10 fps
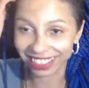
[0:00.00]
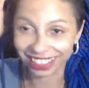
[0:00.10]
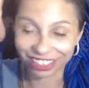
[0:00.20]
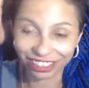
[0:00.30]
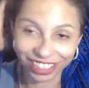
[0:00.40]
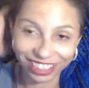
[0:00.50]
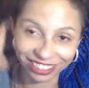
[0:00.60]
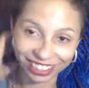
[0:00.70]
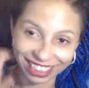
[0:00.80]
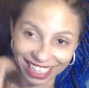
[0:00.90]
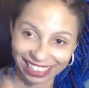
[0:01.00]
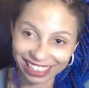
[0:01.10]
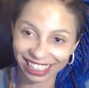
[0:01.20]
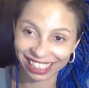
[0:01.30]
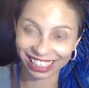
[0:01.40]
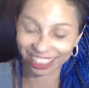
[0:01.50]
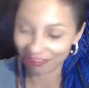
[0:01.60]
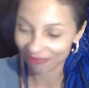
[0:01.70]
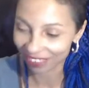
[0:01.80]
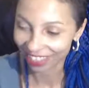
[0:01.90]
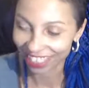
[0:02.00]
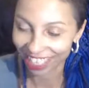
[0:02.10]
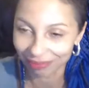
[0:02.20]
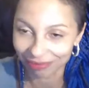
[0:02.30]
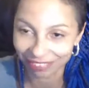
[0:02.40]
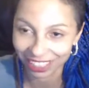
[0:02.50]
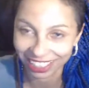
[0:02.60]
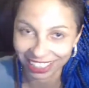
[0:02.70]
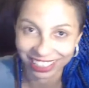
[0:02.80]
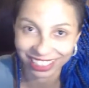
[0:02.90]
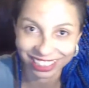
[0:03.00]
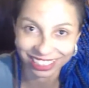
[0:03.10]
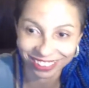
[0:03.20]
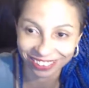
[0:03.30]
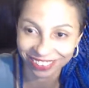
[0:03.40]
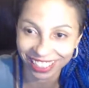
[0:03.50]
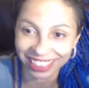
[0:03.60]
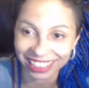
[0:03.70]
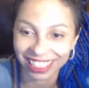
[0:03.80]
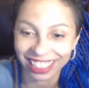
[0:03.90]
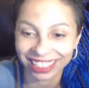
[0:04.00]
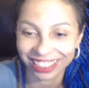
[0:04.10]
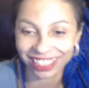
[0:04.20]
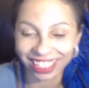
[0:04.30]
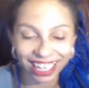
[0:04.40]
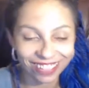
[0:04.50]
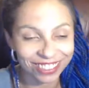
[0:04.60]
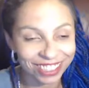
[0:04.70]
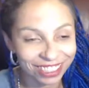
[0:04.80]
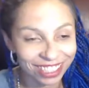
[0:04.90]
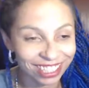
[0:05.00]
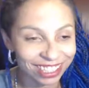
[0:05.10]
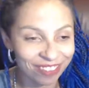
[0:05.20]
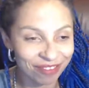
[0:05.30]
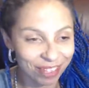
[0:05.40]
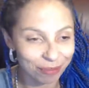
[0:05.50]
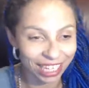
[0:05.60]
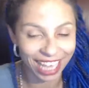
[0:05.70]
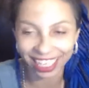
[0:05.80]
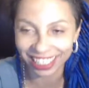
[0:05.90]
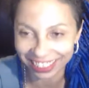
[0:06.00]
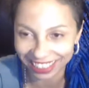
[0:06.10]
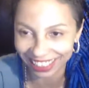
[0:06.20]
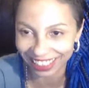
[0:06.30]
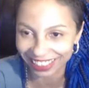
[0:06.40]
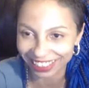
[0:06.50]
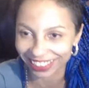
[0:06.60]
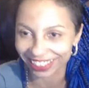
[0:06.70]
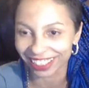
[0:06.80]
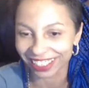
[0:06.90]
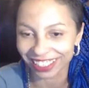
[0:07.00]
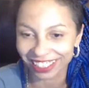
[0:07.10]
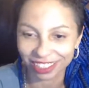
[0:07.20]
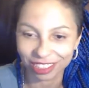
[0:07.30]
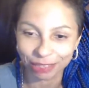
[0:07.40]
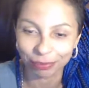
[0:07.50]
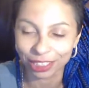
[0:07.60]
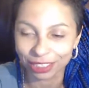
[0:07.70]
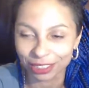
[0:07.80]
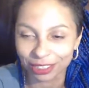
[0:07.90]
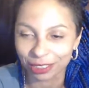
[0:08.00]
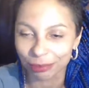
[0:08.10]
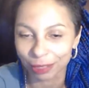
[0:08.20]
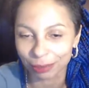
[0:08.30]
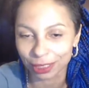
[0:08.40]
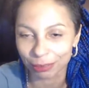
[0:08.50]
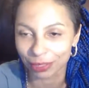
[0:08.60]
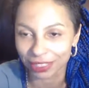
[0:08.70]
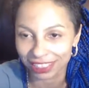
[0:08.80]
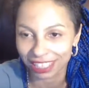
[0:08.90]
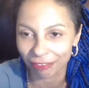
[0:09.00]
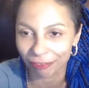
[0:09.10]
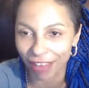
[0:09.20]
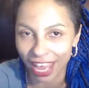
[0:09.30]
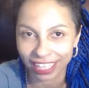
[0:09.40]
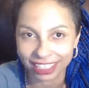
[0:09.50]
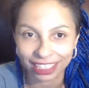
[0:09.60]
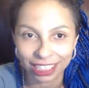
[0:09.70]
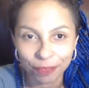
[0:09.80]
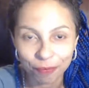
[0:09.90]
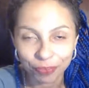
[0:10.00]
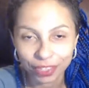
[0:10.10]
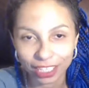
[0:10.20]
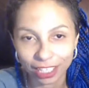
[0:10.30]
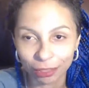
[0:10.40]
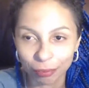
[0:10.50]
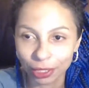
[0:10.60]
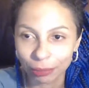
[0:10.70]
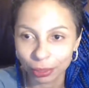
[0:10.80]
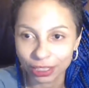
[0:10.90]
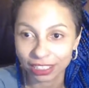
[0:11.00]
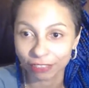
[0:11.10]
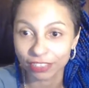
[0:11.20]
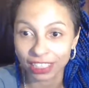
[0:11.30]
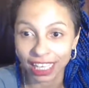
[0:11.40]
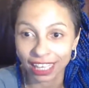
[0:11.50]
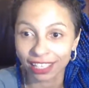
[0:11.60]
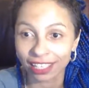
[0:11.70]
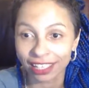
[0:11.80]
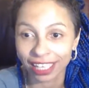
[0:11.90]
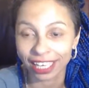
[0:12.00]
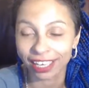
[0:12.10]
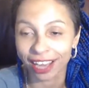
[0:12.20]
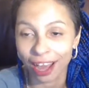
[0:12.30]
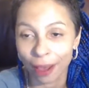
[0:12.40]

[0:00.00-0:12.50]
strenuous SE sort of things that they do, and also the mechanics that they do, you know, to be able to build stuff and, you know, put stuff together. They